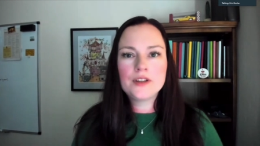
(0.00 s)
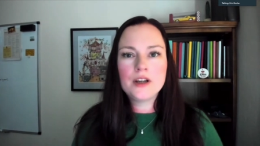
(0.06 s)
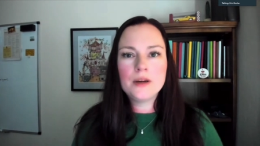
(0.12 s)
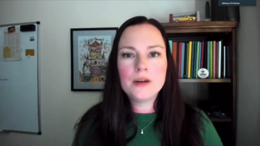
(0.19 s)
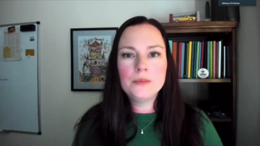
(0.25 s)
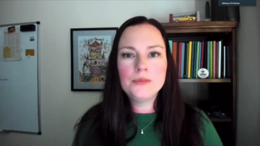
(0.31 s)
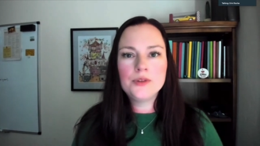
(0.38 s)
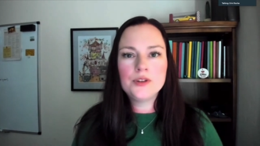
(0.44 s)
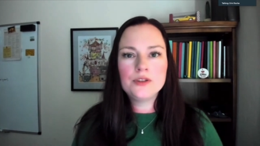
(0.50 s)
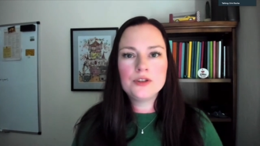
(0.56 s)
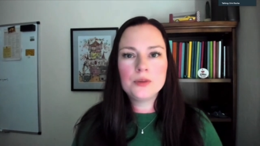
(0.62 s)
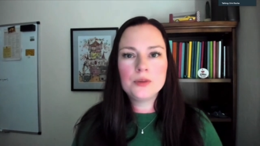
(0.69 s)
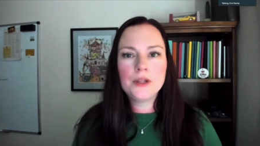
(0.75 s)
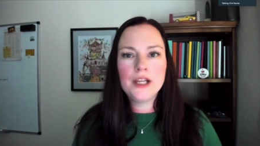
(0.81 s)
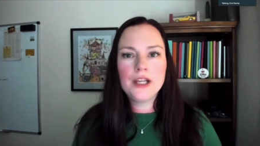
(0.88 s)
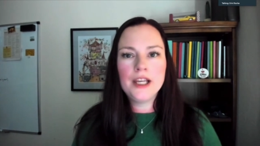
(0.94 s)
comes
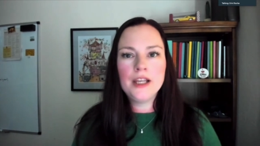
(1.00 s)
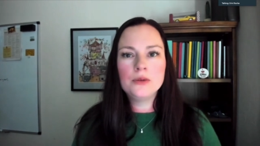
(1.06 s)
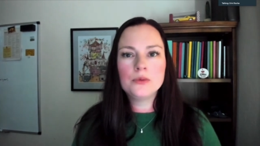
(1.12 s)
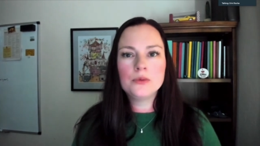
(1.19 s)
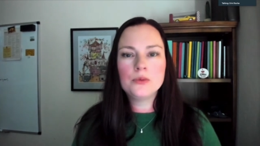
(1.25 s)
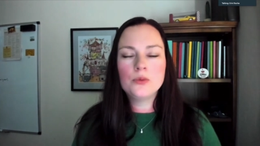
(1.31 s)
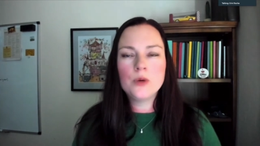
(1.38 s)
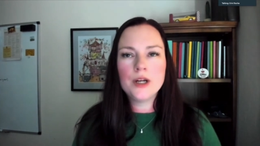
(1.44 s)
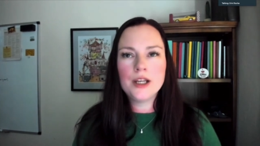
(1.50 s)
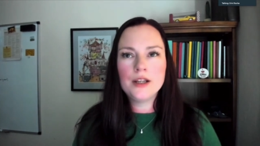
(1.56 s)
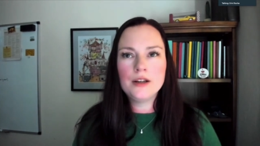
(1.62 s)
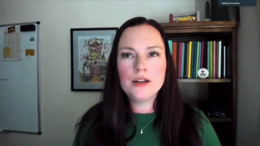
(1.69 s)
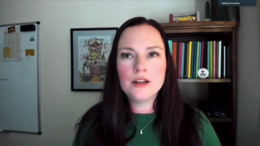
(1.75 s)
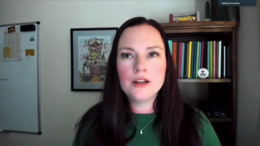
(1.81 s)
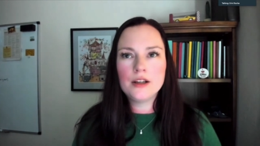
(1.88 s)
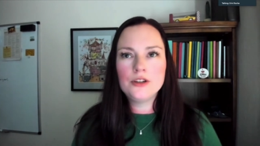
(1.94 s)
into play
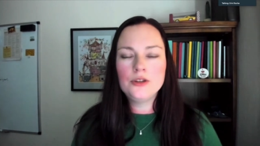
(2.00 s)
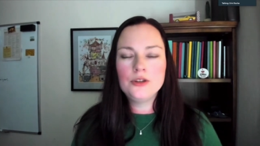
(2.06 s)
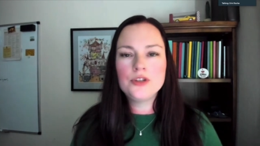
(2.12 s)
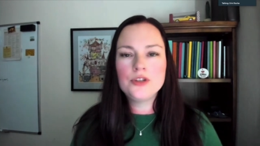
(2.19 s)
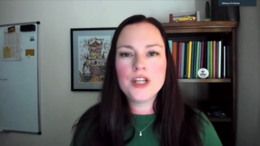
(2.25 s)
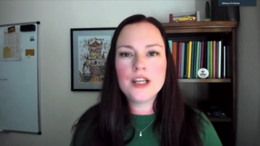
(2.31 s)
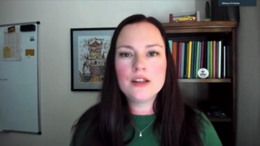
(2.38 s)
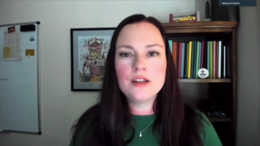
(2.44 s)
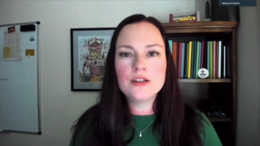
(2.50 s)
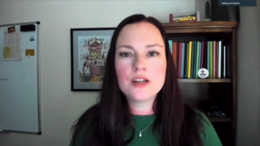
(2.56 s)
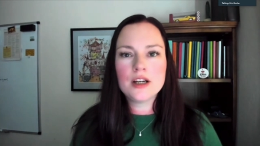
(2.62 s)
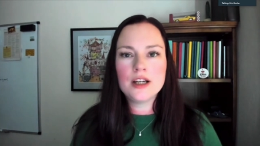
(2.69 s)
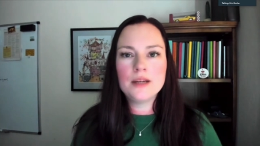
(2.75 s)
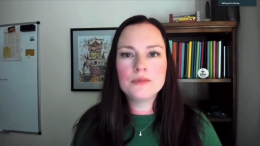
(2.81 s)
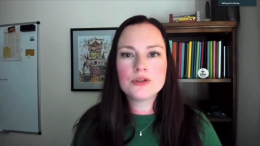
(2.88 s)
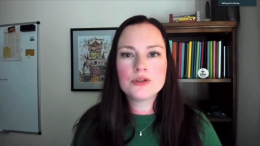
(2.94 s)
when you take the
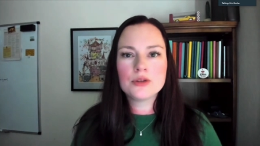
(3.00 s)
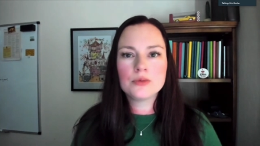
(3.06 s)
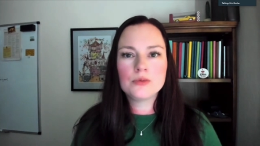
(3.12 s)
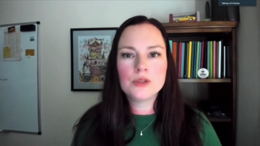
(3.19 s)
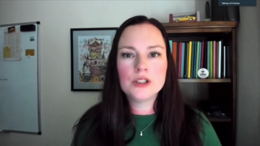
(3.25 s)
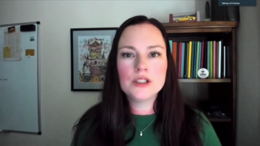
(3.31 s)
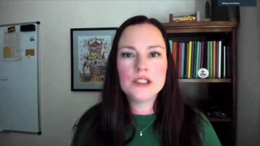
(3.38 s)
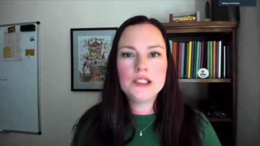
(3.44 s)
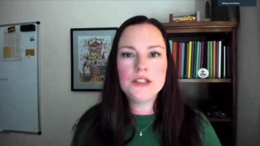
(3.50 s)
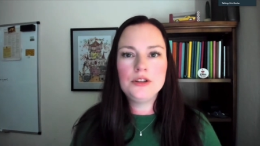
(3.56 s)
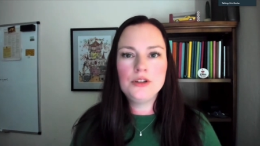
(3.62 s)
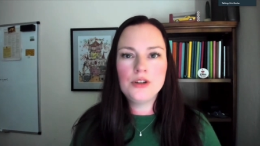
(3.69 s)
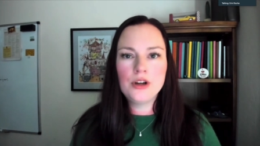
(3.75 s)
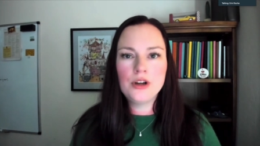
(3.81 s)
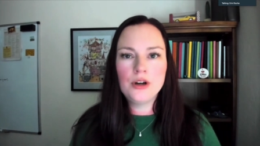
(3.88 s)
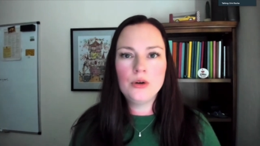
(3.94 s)
time to really
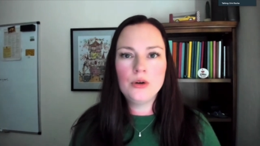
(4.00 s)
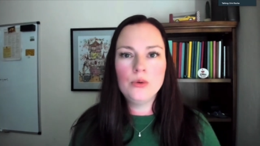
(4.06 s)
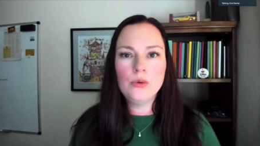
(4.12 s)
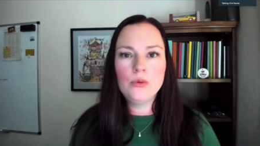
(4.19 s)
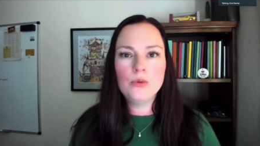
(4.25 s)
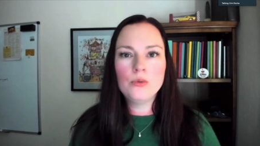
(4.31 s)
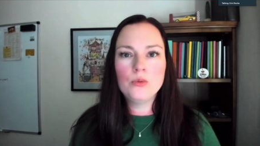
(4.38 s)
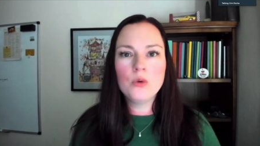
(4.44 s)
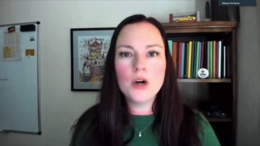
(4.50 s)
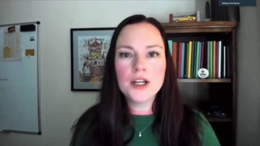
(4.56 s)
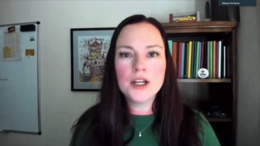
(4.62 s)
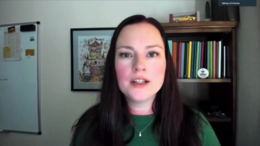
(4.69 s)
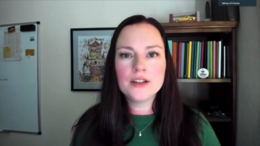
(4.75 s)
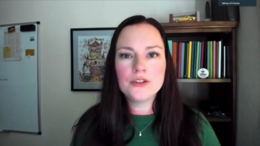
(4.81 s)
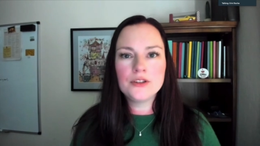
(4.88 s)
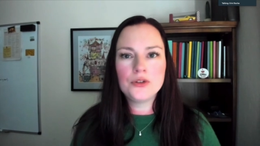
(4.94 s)
know what
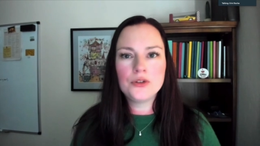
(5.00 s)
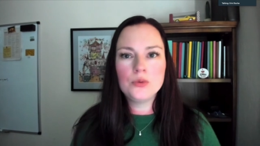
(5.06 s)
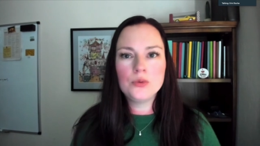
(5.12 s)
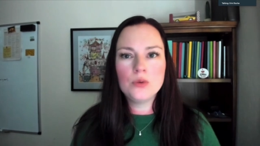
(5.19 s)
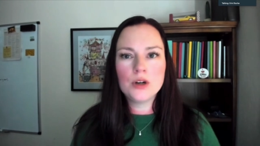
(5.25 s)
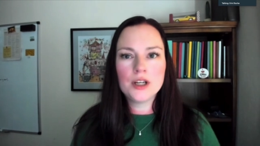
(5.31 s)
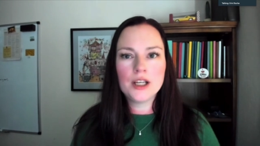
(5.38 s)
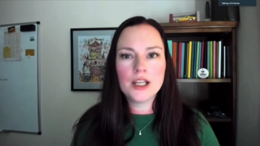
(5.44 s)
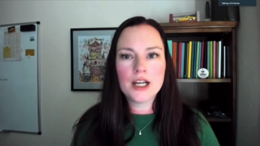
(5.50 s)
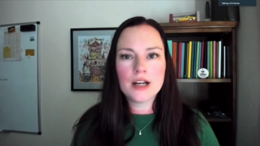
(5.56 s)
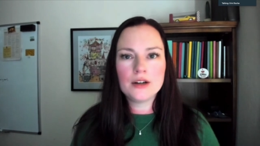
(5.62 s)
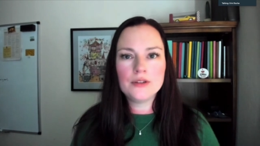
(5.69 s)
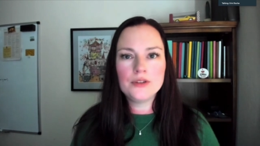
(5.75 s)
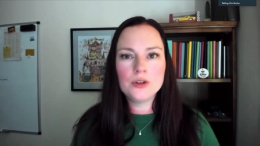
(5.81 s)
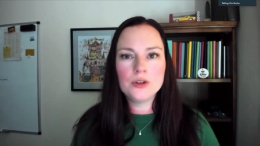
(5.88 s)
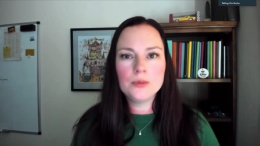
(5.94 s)
it is you want to get
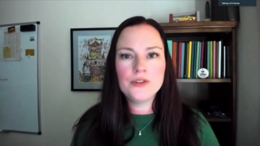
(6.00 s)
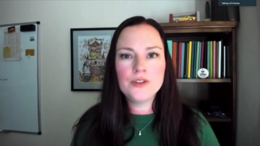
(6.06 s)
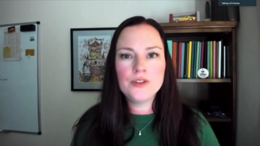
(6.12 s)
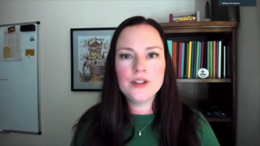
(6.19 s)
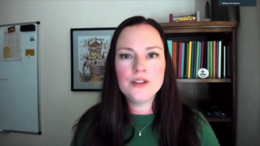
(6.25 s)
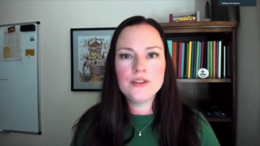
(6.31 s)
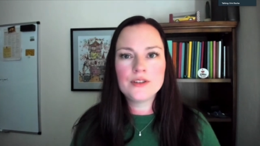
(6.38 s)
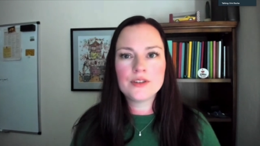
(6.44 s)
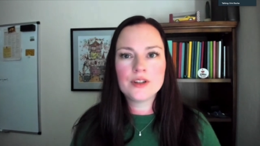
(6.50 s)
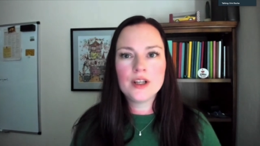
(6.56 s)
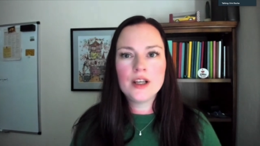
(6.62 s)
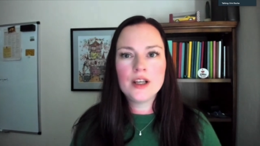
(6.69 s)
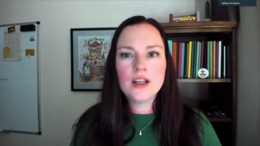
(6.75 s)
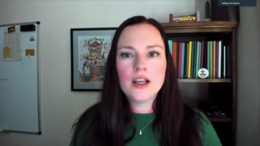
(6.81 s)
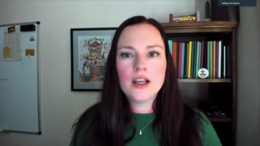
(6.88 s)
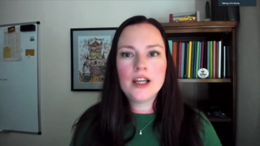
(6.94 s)
out of your business
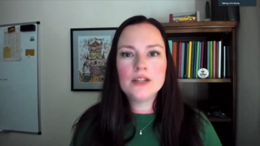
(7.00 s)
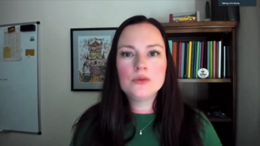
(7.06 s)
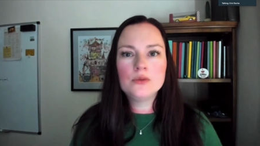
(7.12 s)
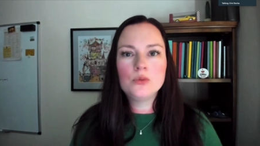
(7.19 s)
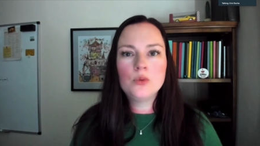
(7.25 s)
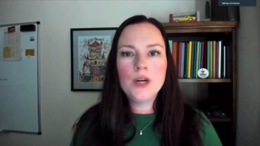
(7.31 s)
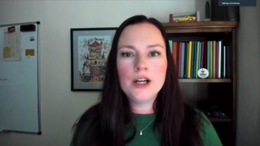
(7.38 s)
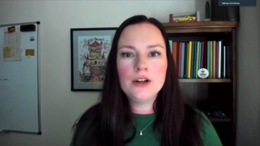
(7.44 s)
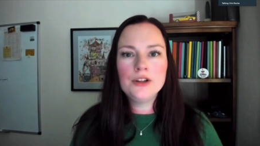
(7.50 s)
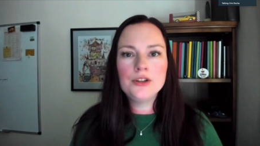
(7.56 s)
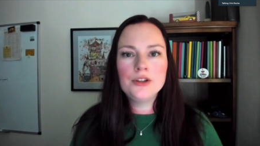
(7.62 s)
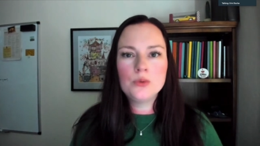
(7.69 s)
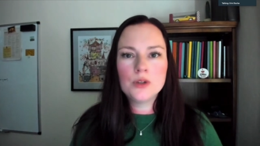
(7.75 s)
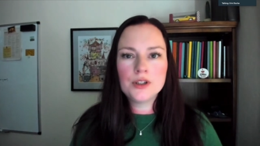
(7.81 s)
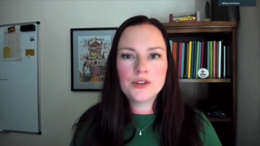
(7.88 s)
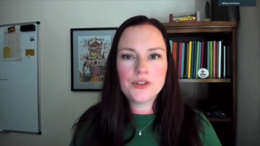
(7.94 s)
and where
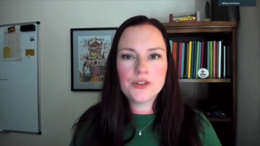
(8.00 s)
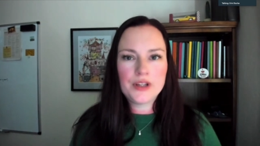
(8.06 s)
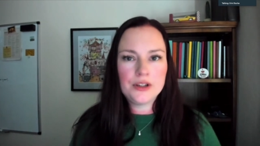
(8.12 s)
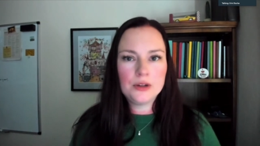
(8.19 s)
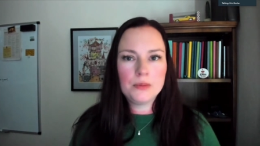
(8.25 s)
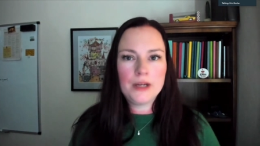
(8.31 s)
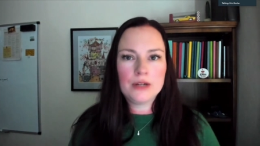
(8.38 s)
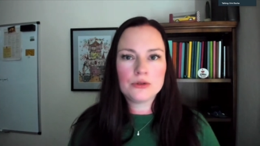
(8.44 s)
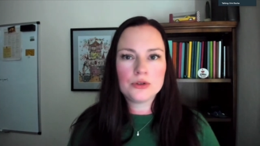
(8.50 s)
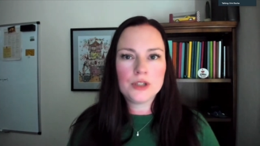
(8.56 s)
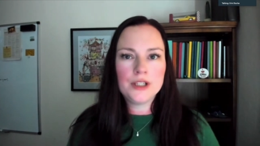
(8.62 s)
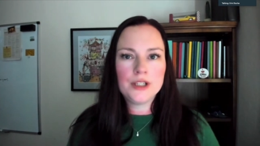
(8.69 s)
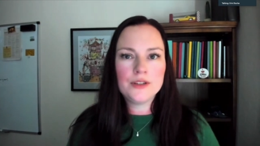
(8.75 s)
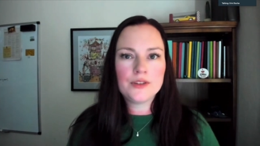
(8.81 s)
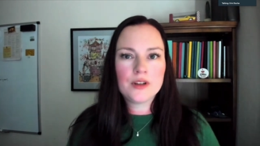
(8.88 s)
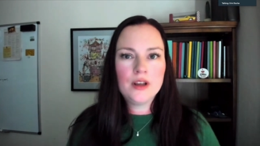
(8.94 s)
you want to set your
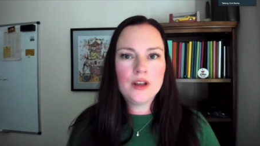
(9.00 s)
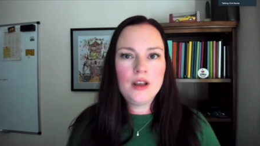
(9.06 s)
boundaries.